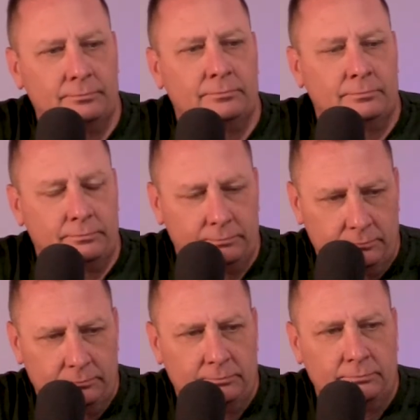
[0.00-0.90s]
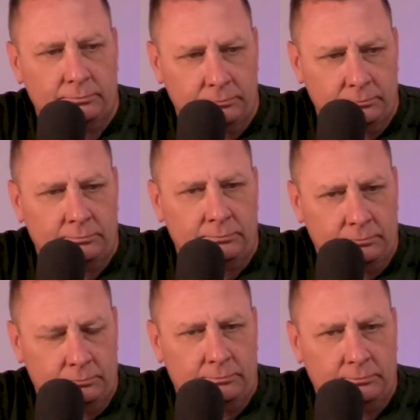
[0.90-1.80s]

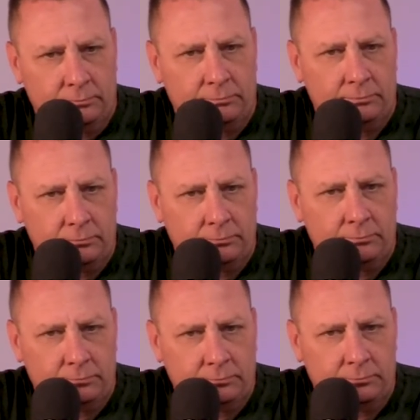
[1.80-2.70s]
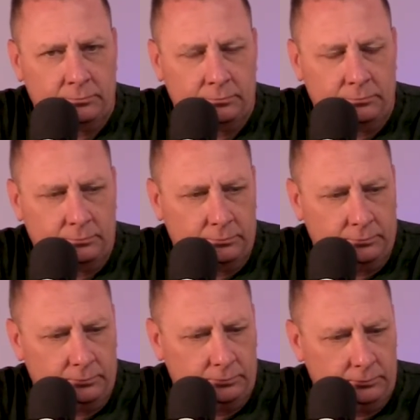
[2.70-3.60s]

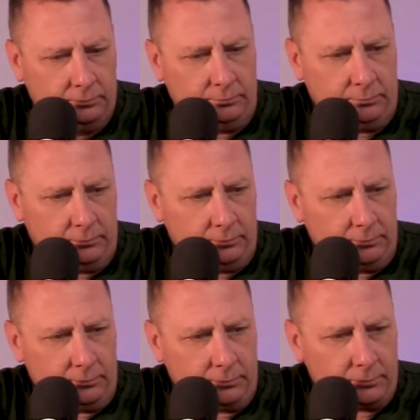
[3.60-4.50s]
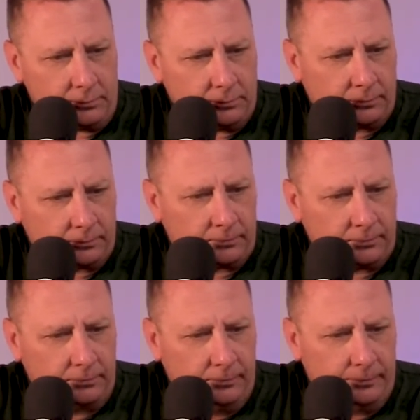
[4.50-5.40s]

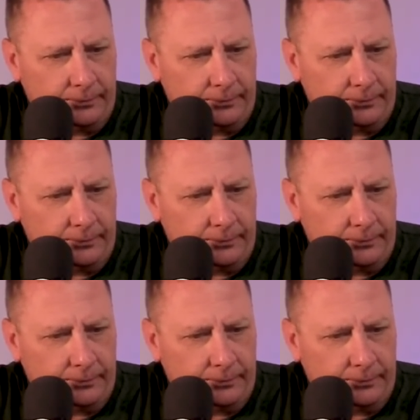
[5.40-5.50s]
No words are spoken by the person on screen.